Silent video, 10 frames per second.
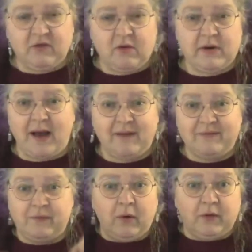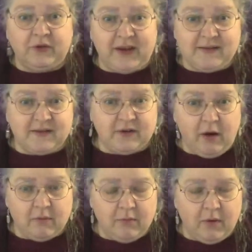So we'd have all the tastes at
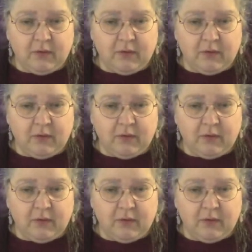home,